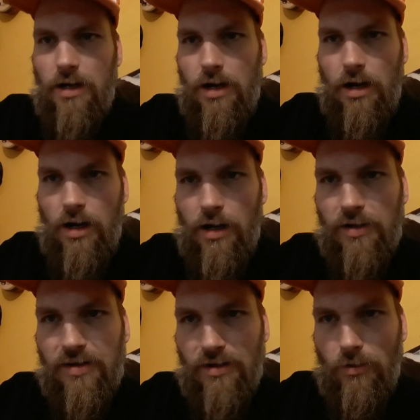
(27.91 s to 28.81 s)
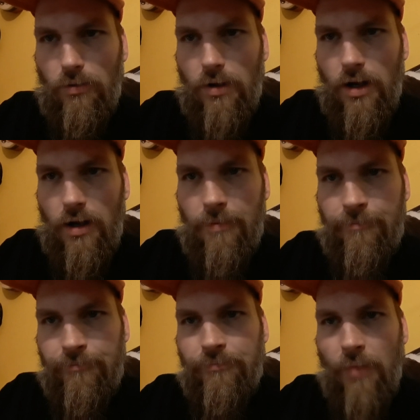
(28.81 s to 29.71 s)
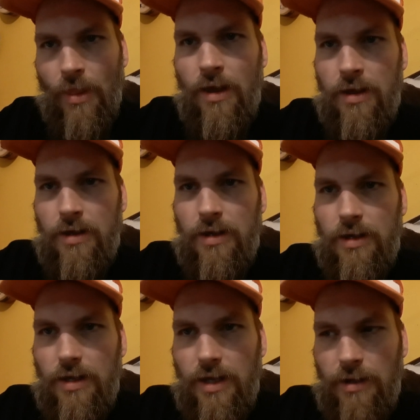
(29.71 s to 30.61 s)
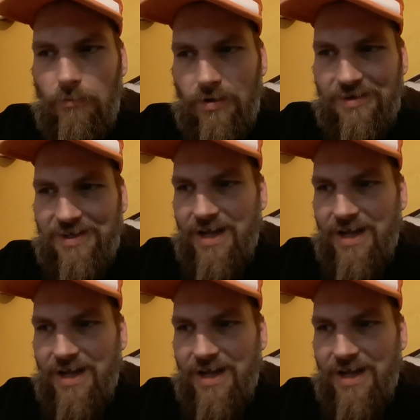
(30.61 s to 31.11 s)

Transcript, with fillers: Uh, so, uh, it was